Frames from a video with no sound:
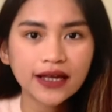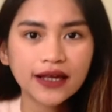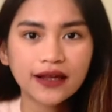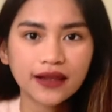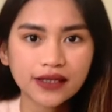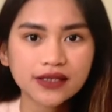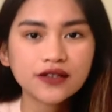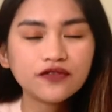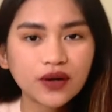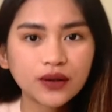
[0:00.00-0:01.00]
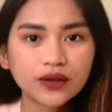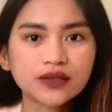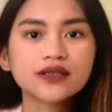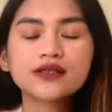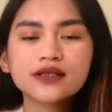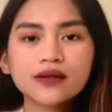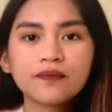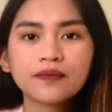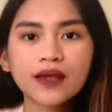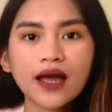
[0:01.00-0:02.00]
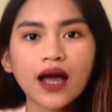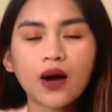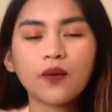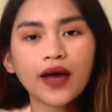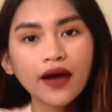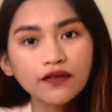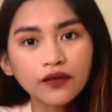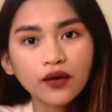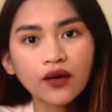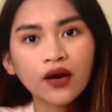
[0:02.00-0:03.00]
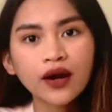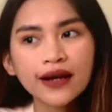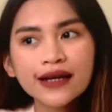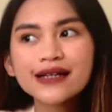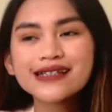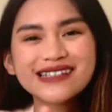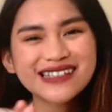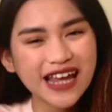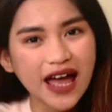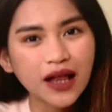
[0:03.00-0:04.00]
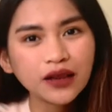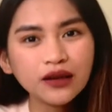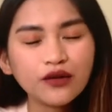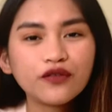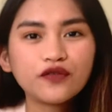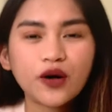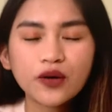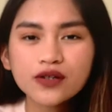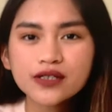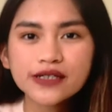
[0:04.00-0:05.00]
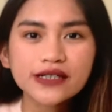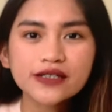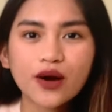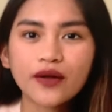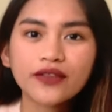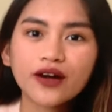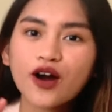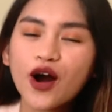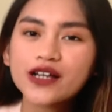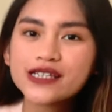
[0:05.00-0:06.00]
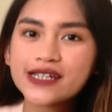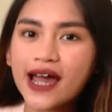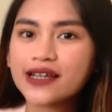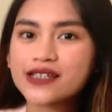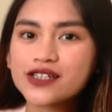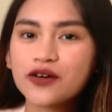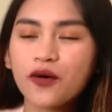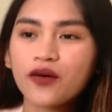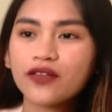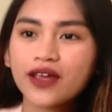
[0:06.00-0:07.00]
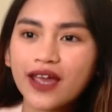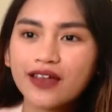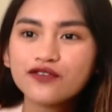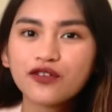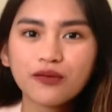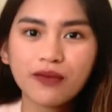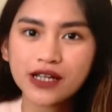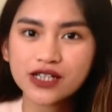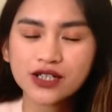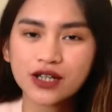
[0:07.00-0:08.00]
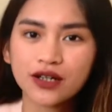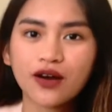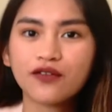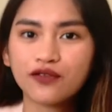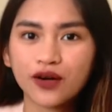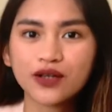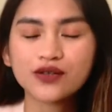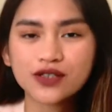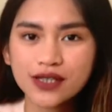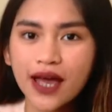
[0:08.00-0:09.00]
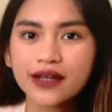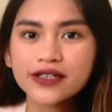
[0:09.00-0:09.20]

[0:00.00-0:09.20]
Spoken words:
that's the focus. However, tell focuses on the content or the information of what you said.